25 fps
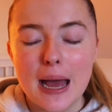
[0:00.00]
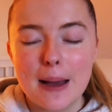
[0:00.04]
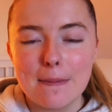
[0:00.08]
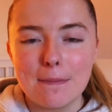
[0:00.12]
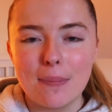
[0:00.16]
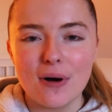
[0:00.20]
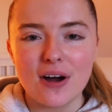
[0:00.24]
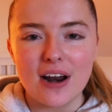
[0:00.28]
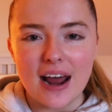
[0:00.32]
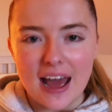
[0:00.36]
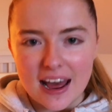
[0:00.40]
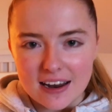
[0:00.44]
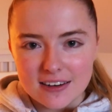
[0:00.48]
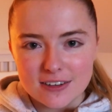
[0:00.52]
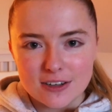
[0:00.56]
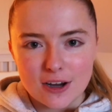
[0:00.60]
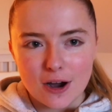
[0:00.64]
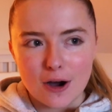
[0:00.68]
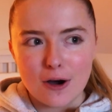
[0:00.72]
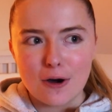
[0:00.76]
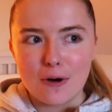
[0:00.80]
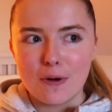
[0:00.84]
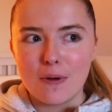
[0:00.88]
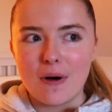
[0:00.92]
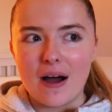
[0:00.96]
but
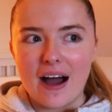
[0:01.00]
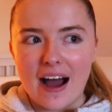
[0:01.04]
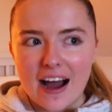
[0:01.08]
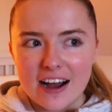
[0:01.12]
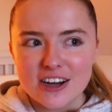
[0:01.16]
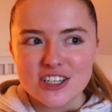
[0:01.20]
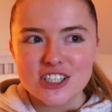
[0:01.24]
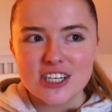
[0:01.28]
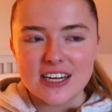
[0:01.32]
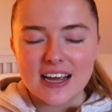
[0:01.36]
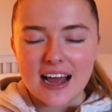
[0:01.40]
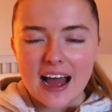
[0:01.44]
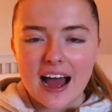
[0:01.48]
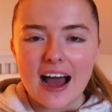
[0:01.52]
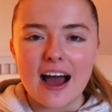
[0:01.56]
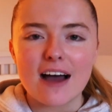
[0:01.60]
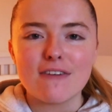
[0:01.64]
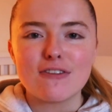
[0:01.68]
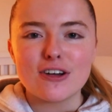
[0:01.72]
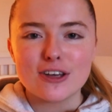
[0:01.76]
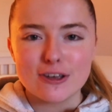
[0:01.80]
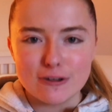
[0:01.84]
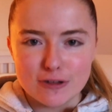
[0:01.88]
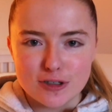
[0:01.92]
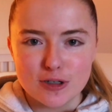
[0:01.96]
Edco actually have
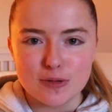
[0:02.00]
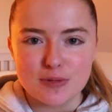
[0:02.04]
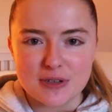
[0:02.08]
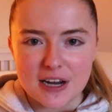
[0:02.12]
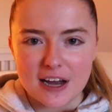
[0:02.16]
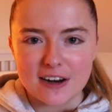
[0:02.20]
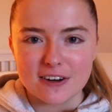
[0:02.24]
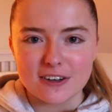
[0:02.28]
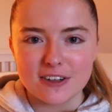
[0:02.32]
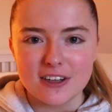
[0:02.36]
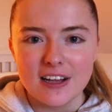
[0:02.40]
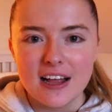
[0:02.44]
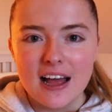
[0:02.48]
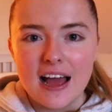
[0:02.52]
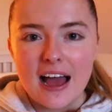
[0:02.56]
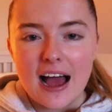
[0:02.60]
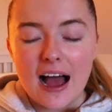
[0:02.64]
a YouTube channel,